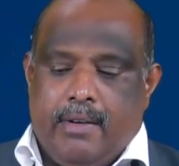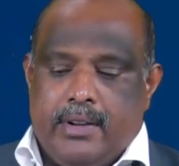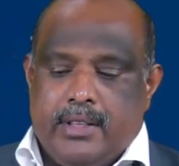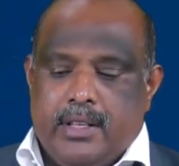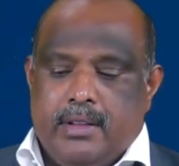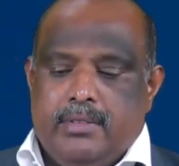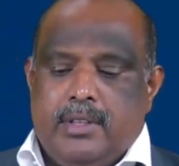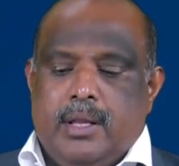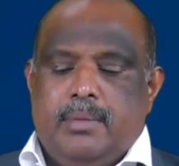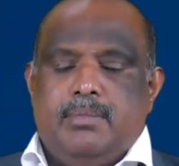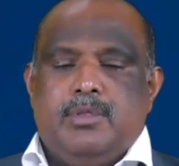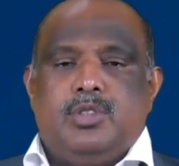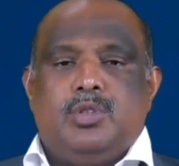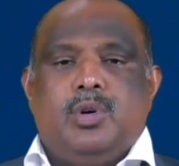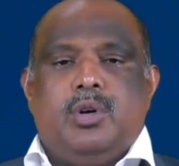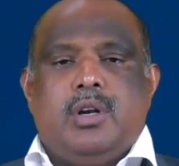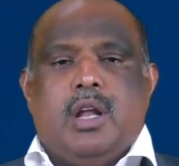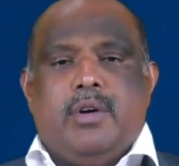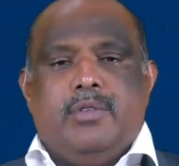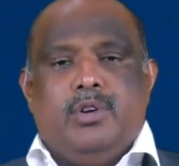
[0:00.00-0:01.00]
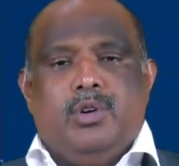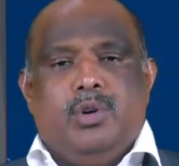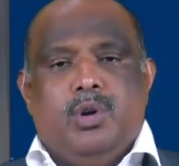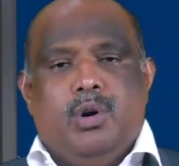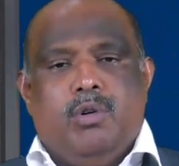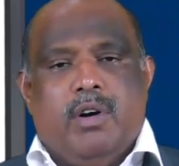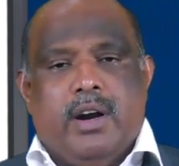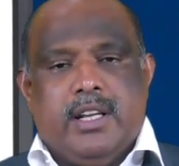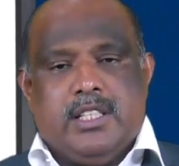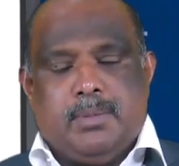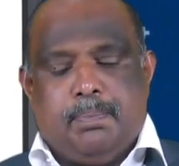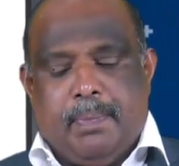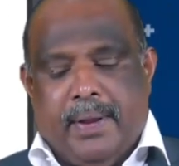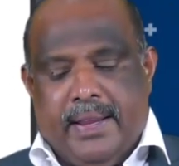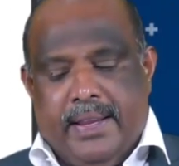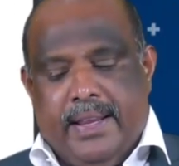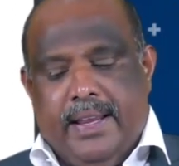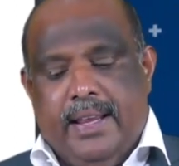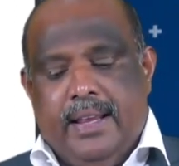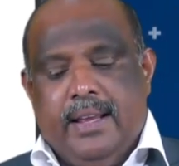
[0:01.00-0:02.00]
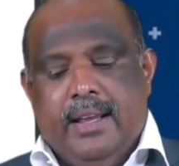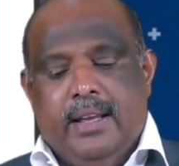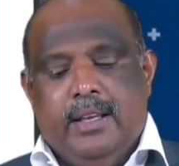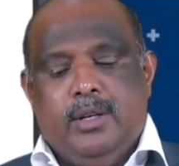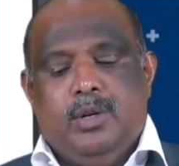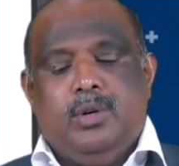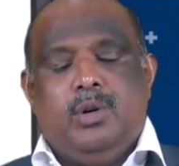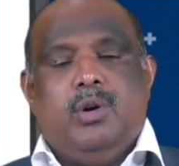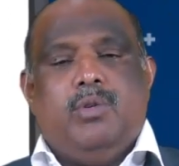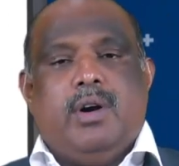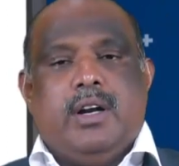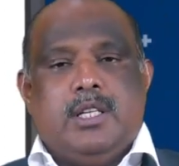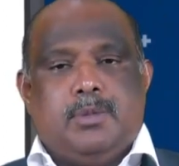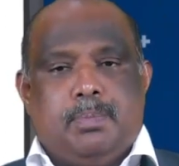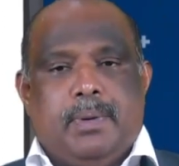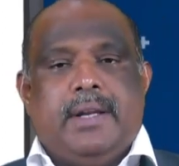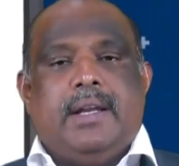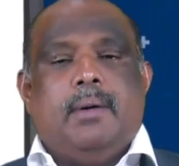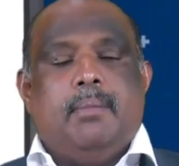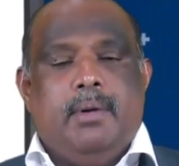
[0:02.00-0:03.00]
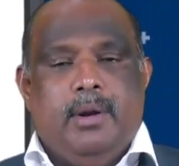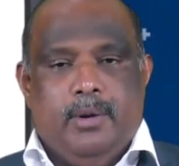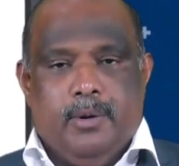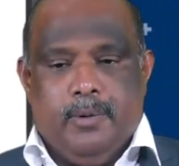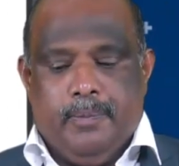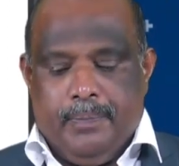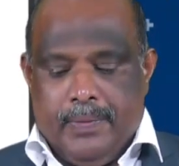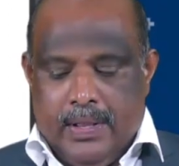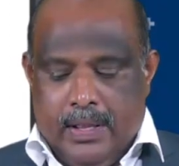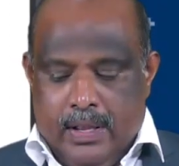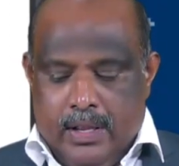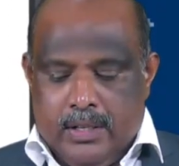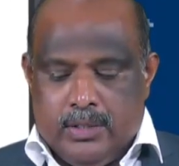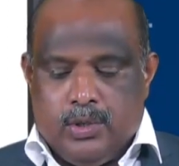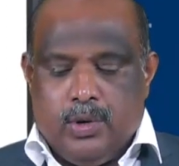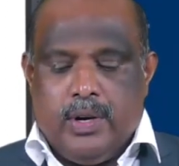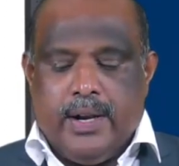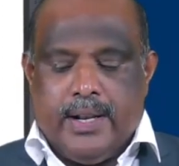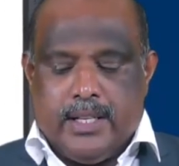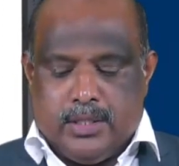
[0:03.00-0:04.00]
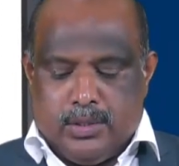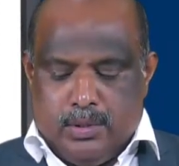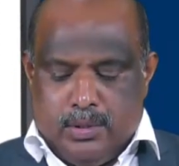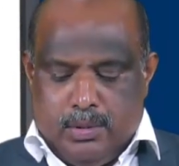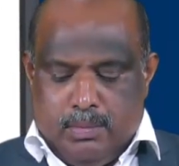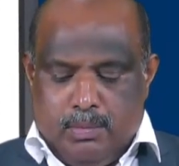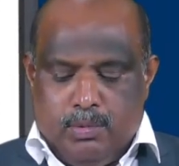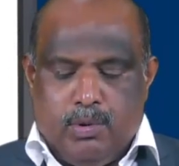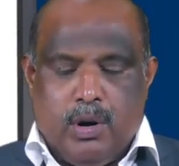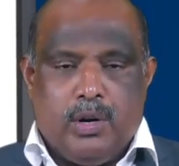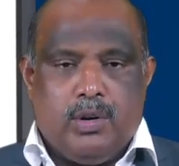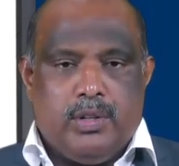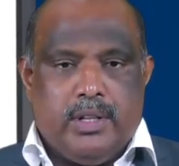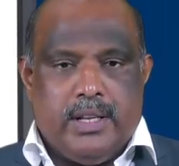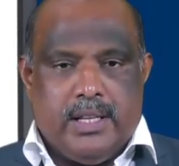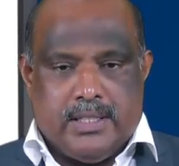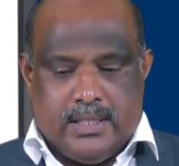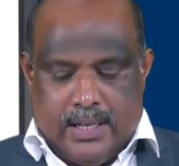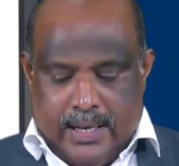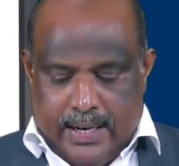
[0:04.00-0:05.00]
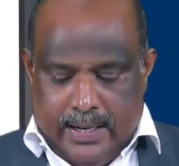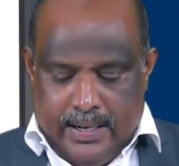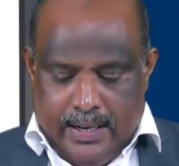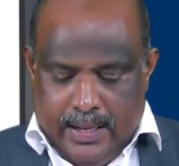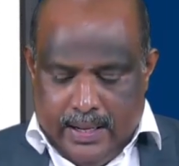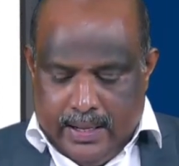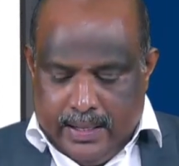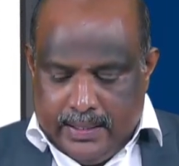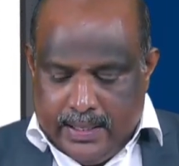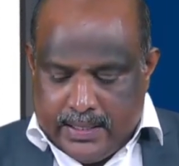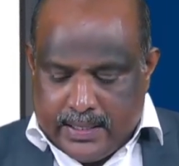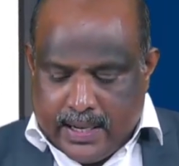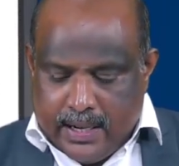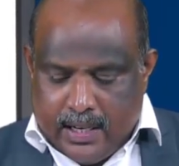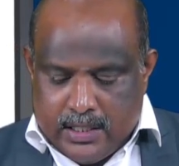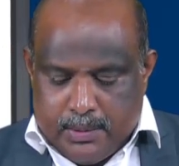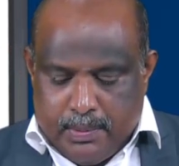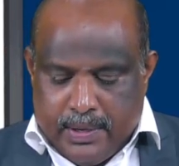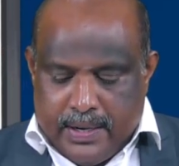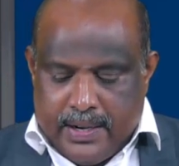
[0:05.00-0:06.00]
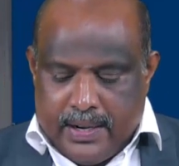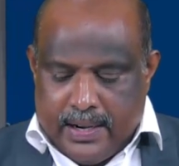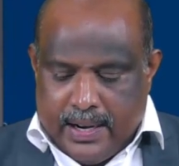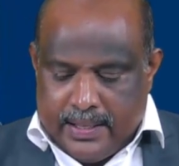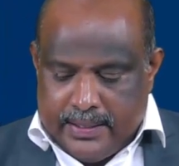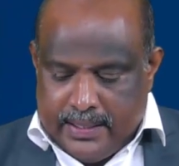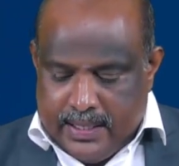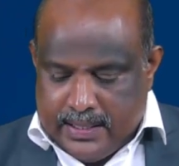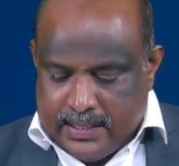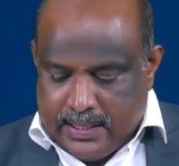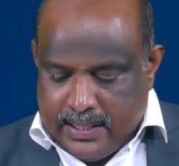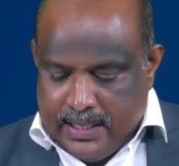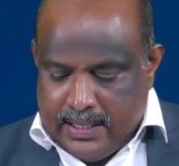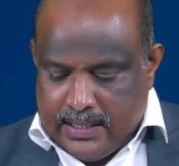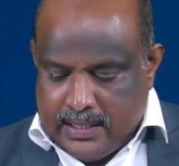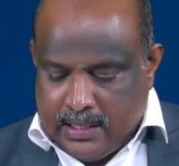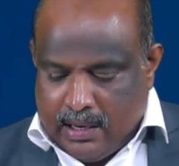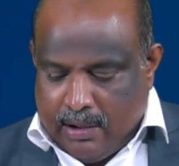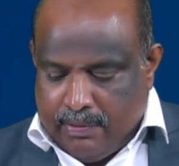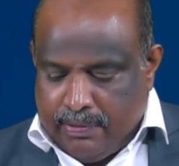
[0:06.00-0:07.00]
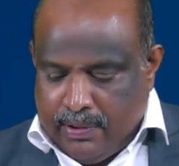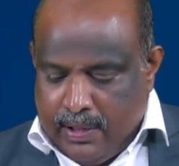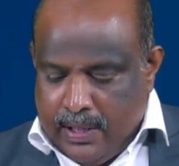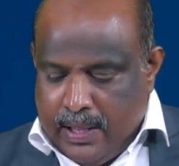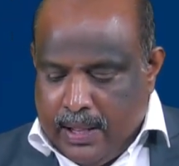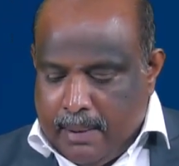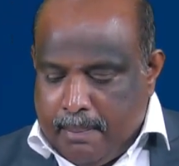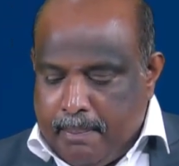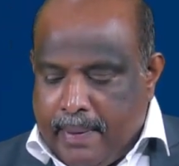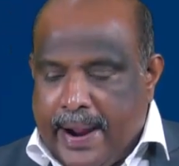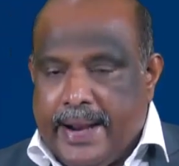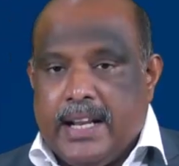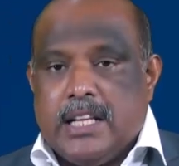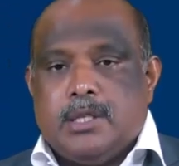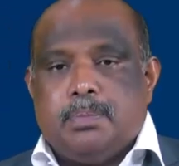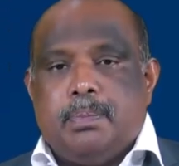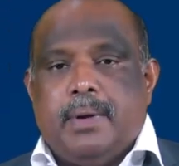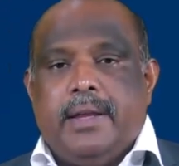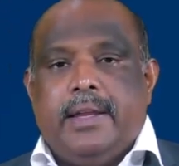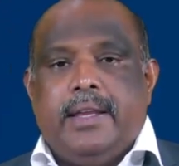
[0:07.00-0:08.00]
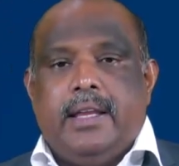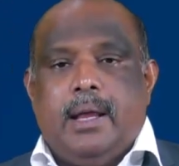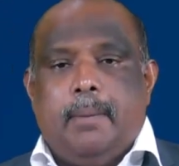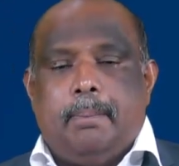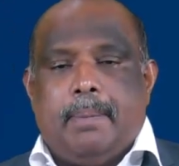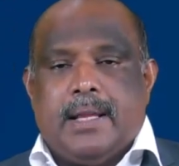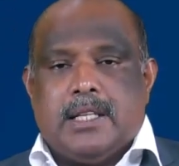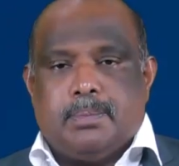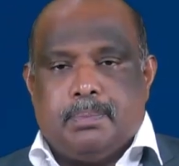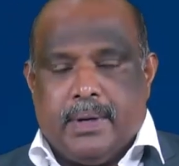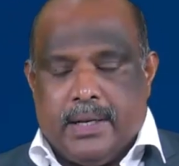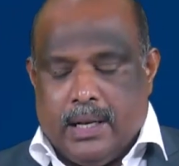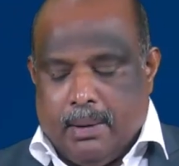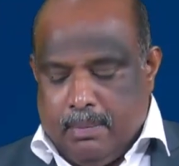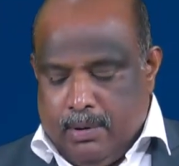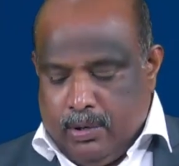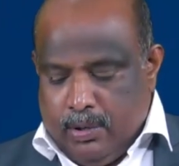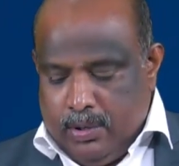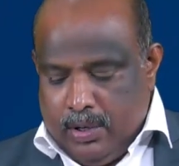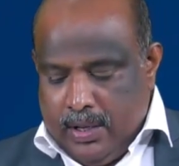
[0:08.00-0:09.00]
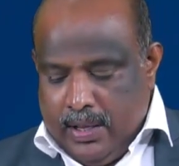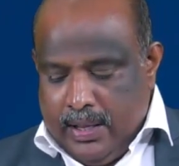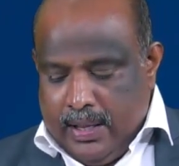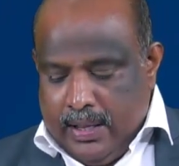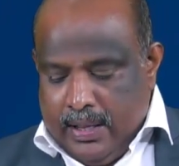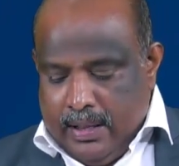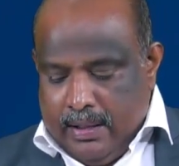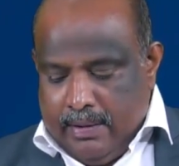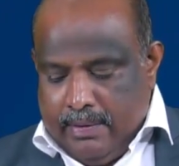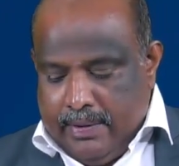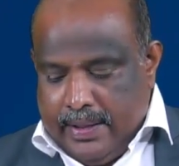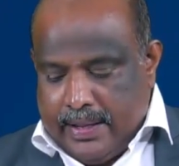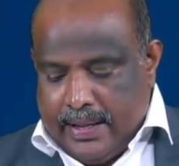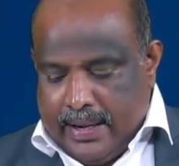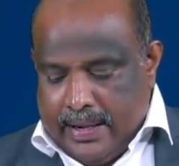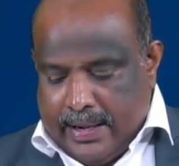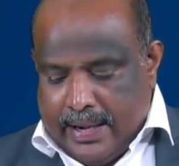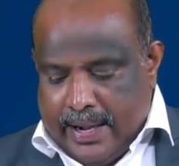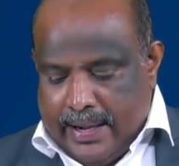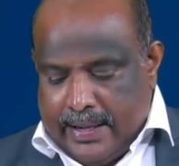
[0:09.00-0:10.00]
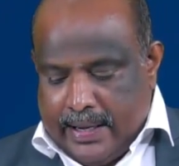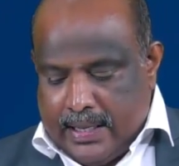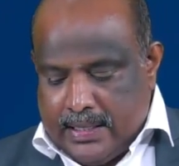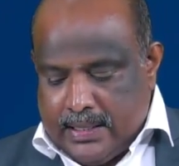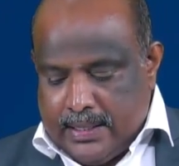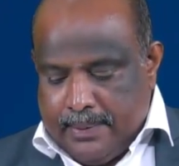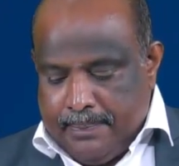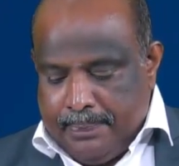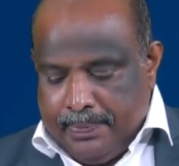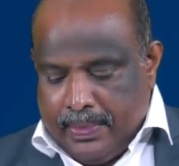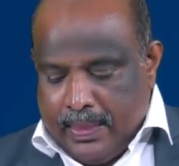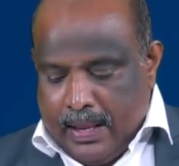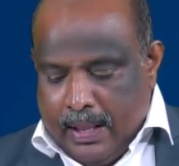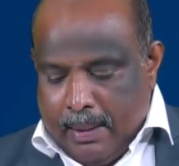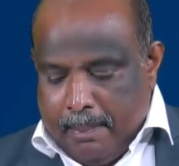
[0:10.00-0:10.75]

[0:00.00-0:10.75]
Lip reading: average of them. So now you know what is PE, you know what is PW. So let us move on to the next slide. This can also be written like this. Instead of minus PE plus PW, we can write as